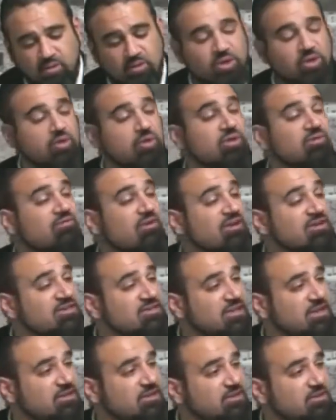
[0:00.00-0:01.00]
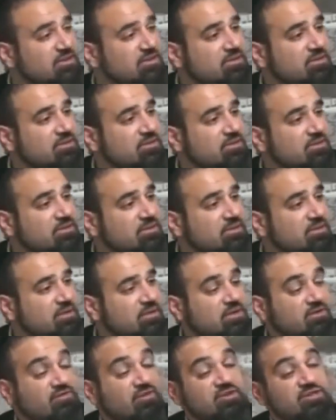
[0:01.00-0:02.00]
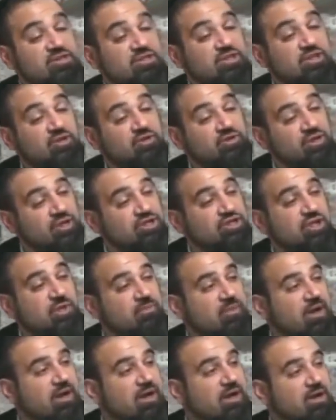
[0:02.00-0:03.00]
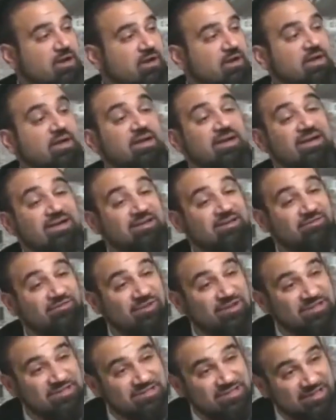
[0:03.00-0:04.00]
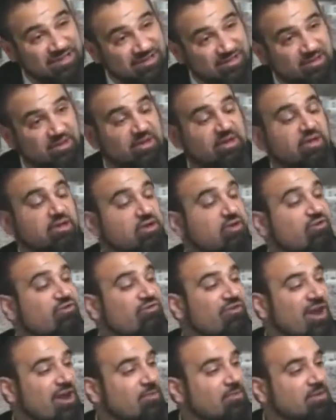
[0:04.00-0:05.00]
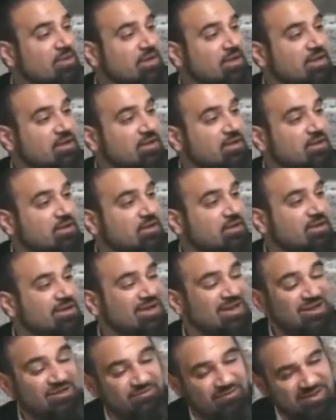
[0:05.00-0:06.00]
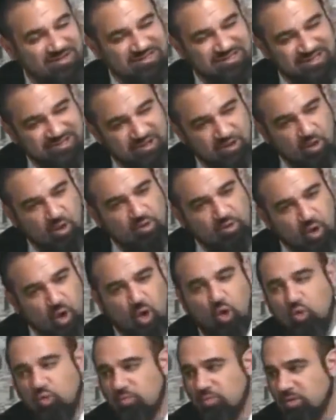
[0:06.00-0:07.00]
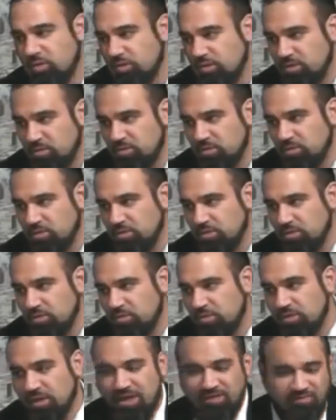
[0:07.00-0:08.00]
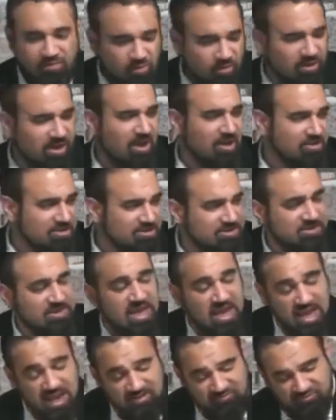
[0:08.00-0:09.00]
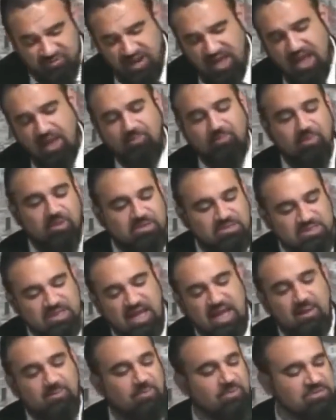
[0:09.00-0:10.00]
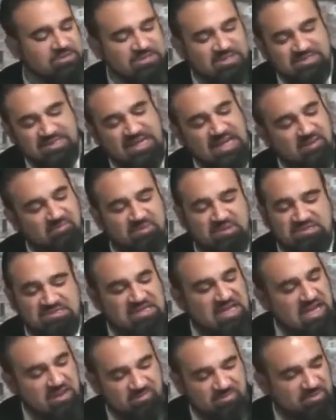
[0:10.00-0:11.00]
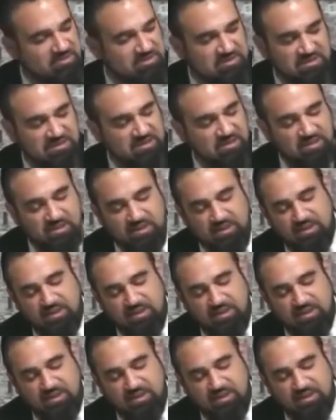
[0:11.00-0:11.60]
Who do you invest in? Invest in your neshama, invest in your family, invest in your own home. Everyone else, yeah, if it happens, it happens. It doesn't happen, it doesn't happen.